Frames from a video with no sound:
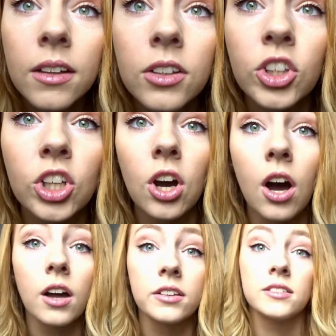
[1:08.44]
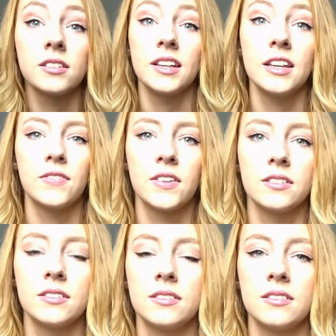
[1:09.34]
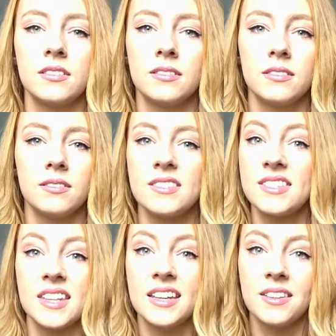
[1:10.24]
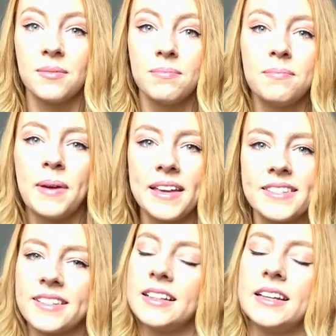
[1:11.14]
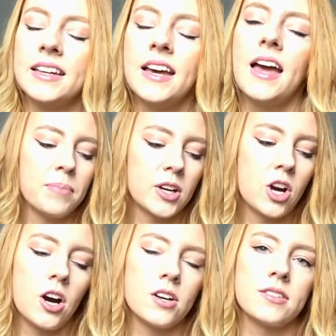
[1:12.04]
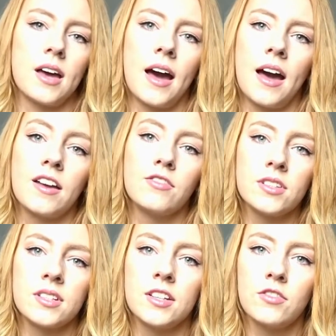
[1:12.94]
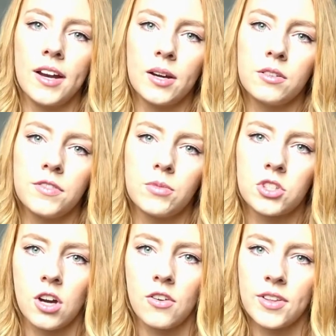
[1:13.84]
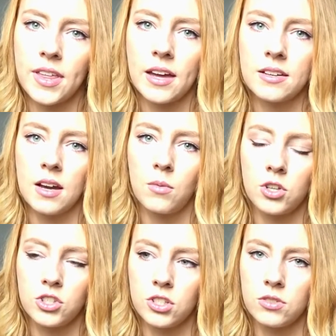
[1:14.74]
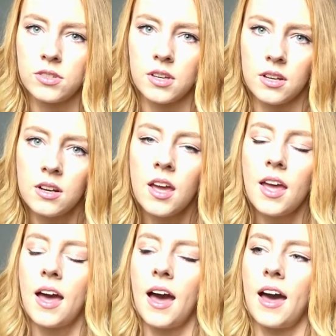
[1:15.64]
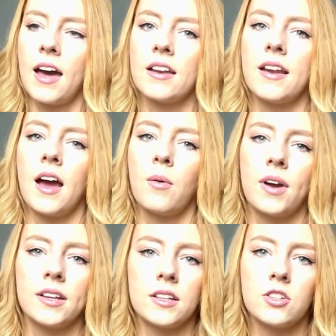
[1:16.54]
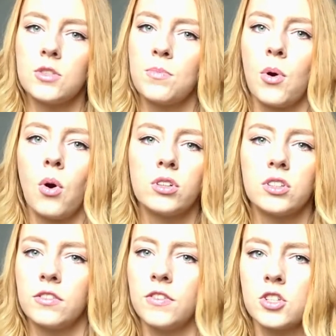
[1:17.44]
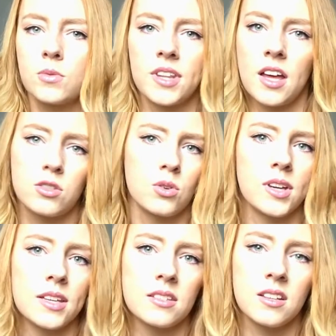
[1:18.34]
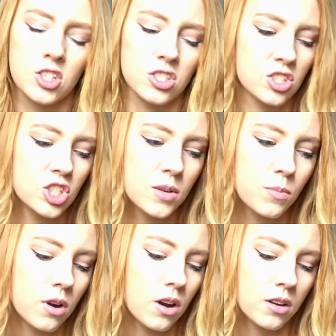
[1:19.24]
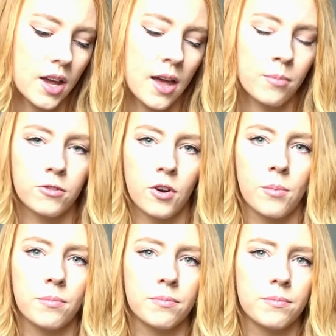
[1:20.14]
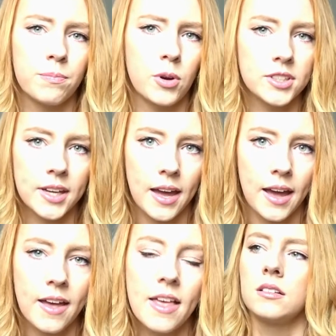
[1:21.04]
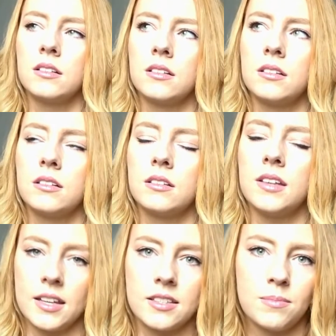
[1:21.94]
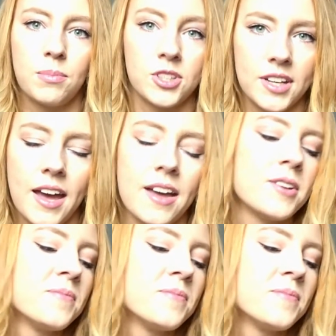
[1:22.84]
You can't even see them, basically, because I recently ran out of the mascara that I was using and I went and just bought the first one that I saw yesterday, just a cheap one from Body Care. Yes, Body Care.